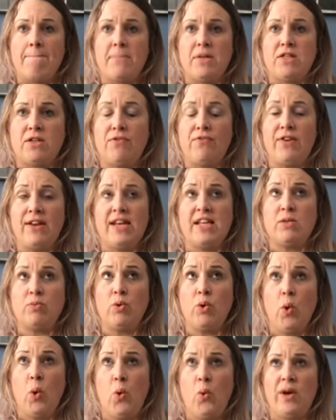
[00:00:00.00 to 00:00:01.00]
So fitness
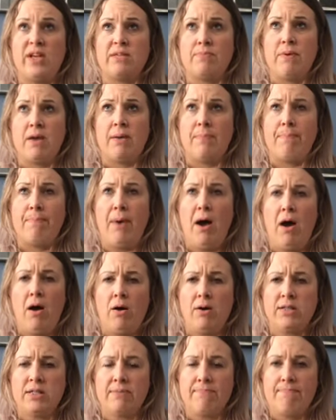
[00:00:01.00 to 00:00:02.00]
will always be a
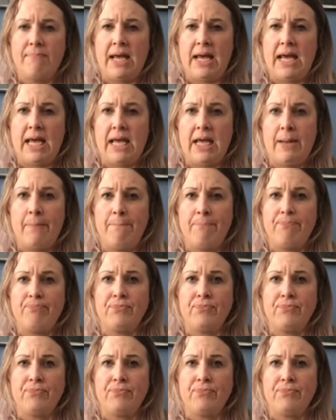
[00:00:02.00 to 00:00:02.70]
part of me.